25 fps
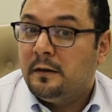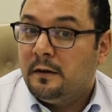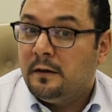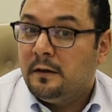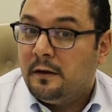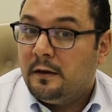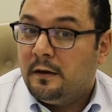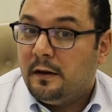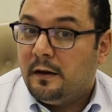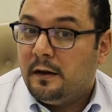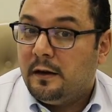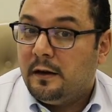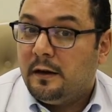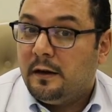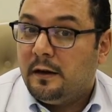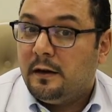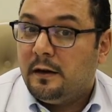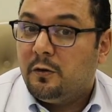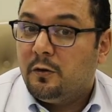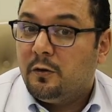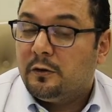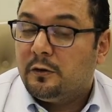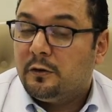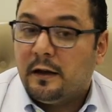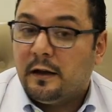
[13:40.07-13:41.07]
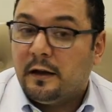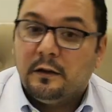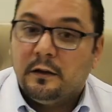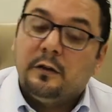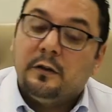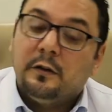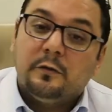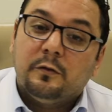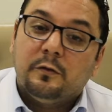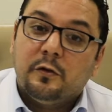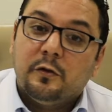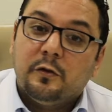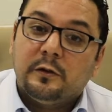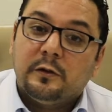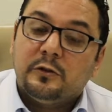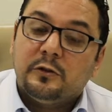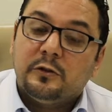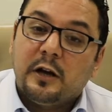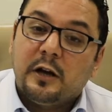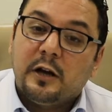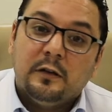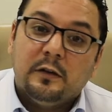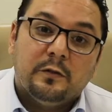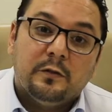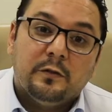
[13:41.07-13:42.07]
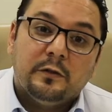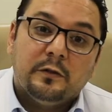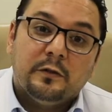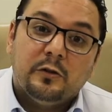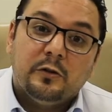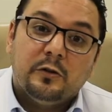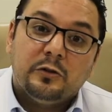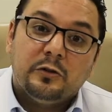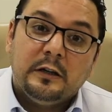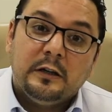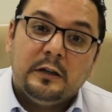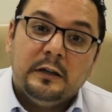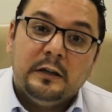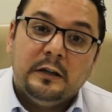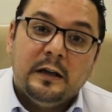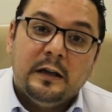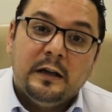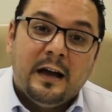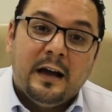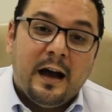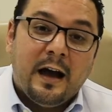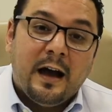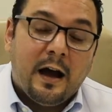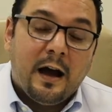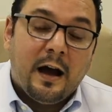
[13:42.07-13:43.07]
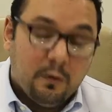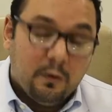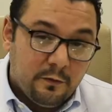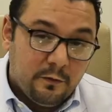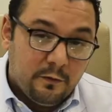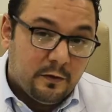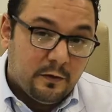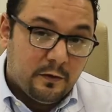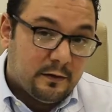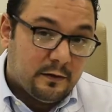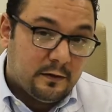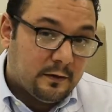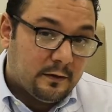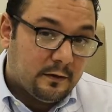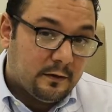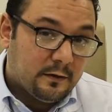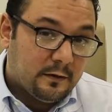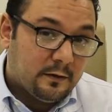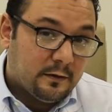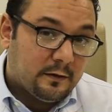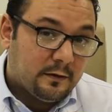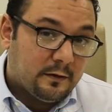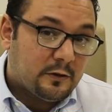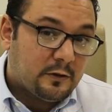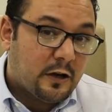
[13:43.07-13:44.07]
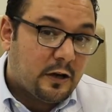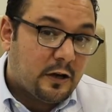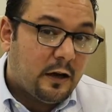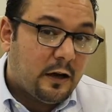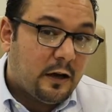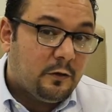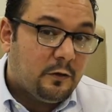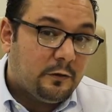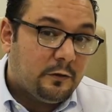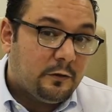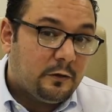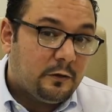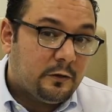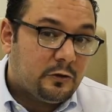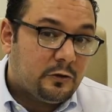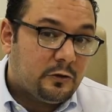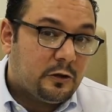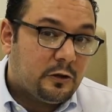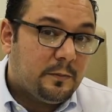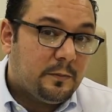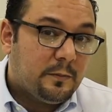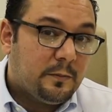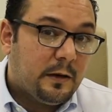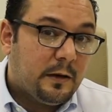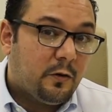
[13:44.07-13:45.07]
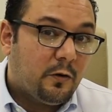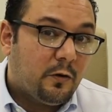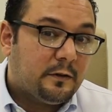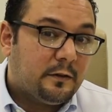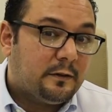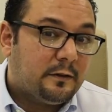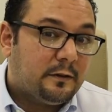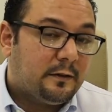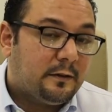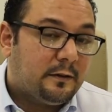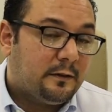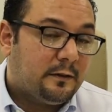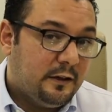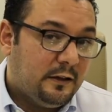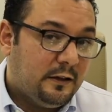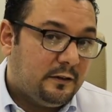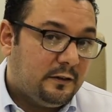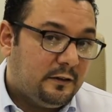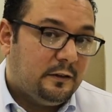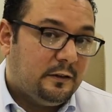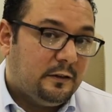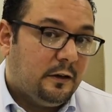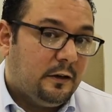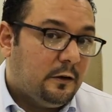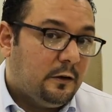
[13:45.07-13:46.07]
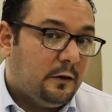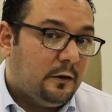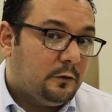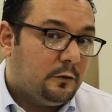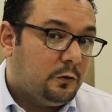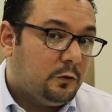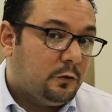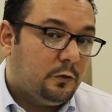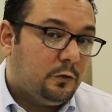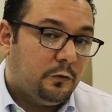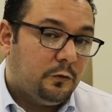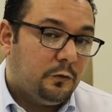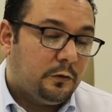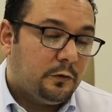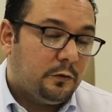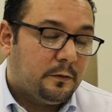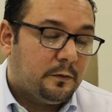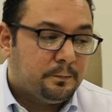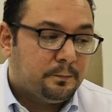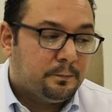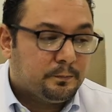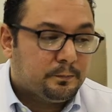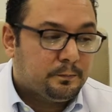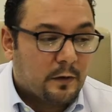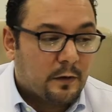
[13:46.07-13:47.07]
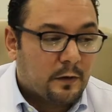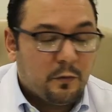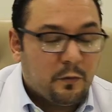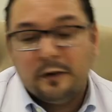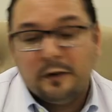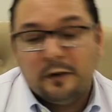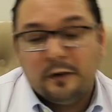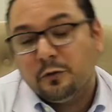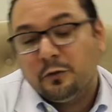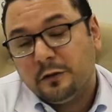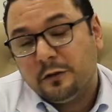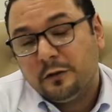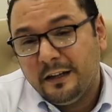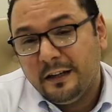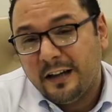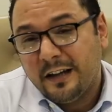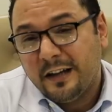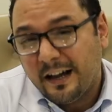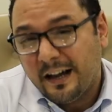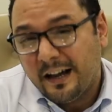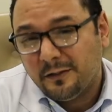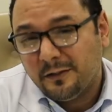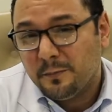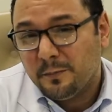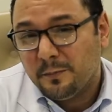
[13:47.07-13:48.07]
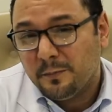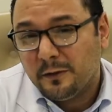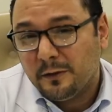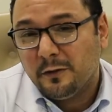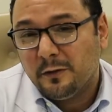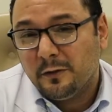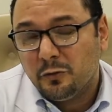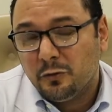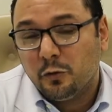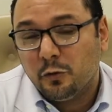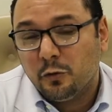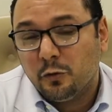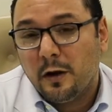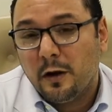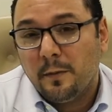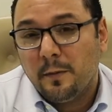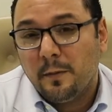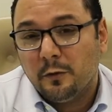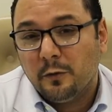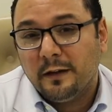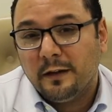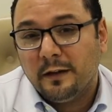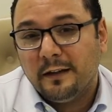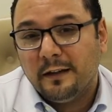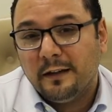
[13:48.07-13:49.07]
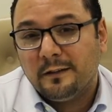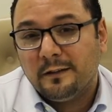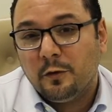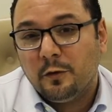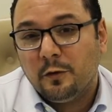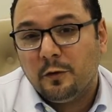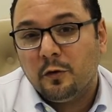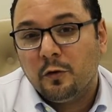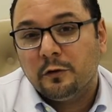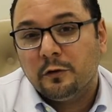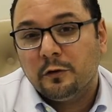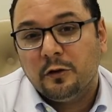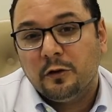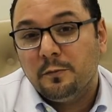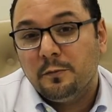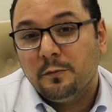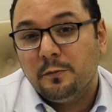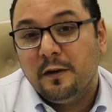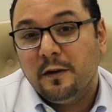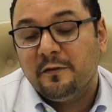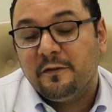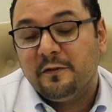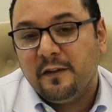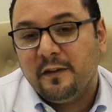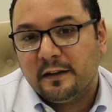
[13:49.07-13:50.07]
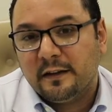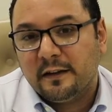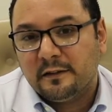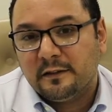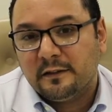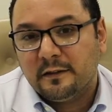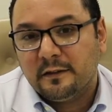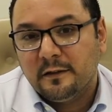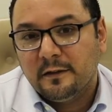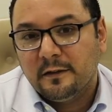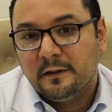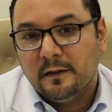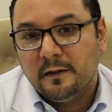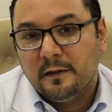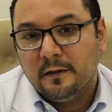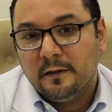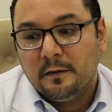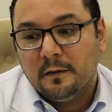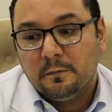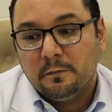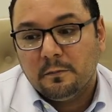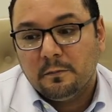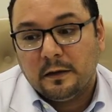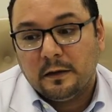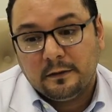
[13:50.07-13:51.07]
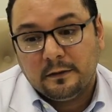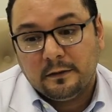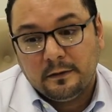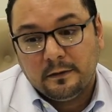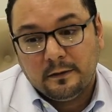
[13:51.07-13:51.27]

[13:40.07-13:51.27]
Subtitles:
a good candidate for such kind of surgery. However, such kind of surgery, because it's recently introduced, we are not really 100% sure about its long-term effect. But